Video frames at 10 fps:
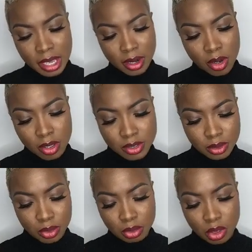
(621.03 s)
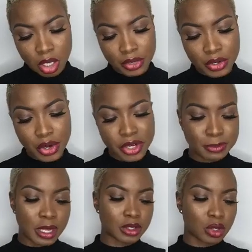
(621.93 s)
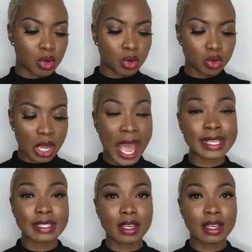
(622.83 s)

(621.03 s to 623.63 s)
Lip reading: And also the nurse being told, I